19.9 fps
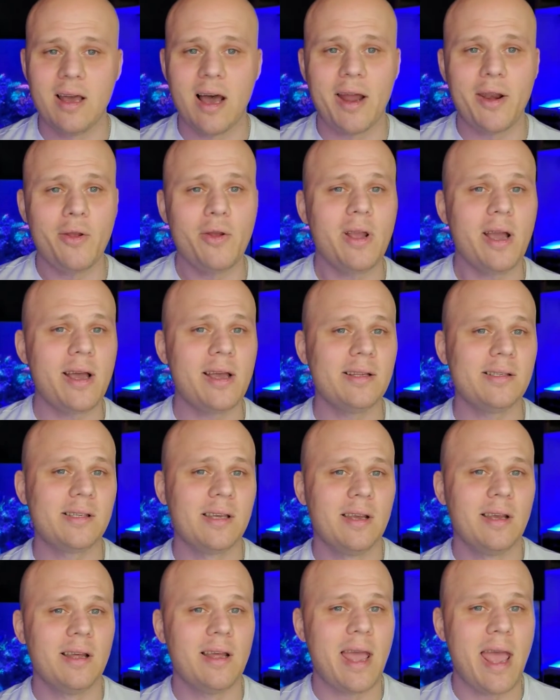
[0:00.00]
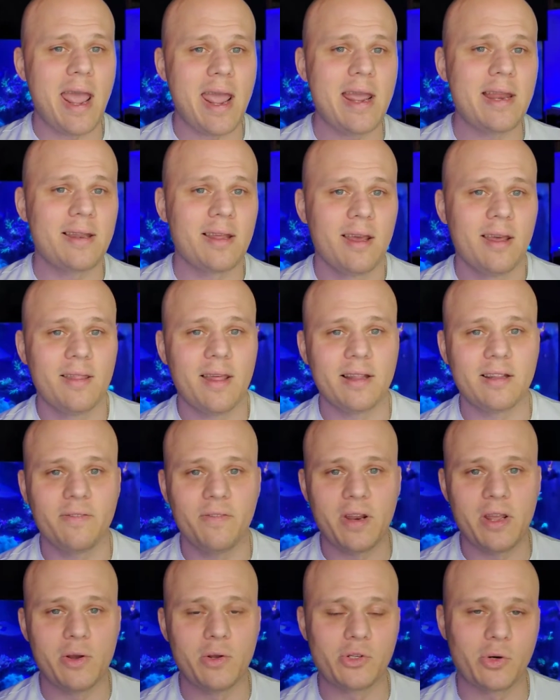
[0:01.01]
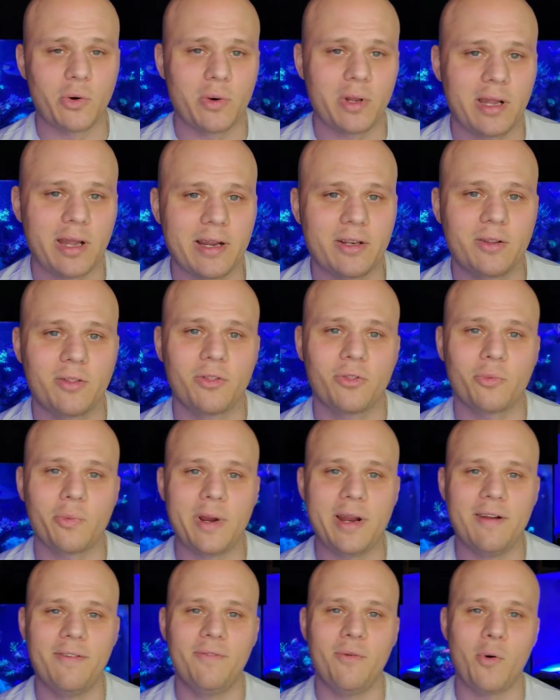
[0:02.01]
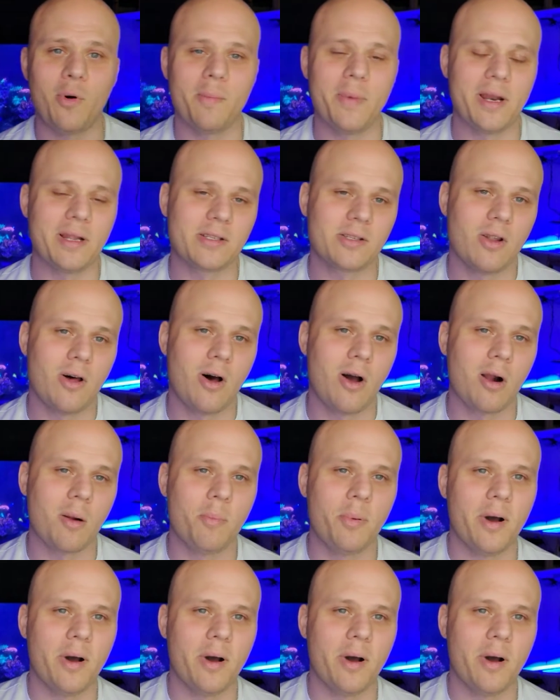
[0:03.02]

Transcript: I know you guys hate that the videos are only like 3 to 4 minutes long,